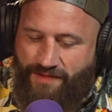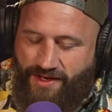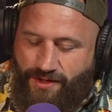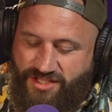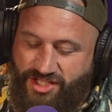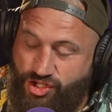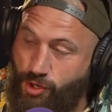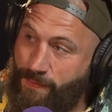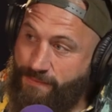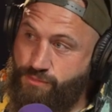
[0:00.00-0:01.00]
And then I'd
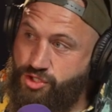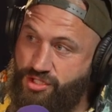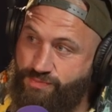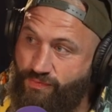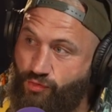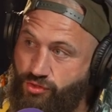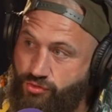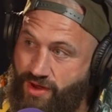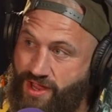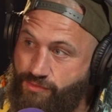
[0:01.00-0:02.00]
stop him just before the
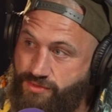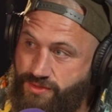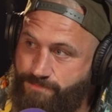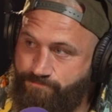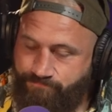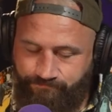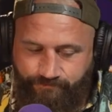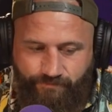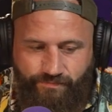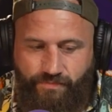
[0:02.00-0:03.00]
ground. So he
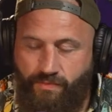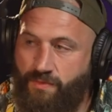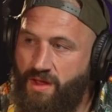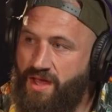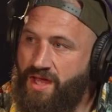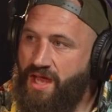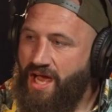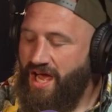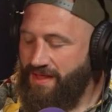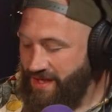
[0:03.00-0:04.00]
hovers.
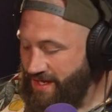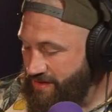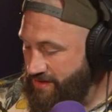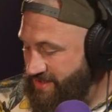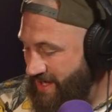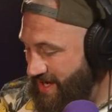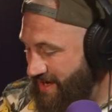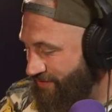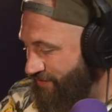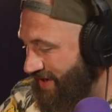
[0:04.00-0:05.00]
And then I'd
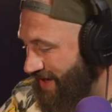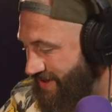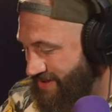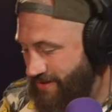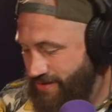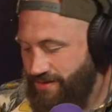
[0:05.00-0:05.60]
say, Felix,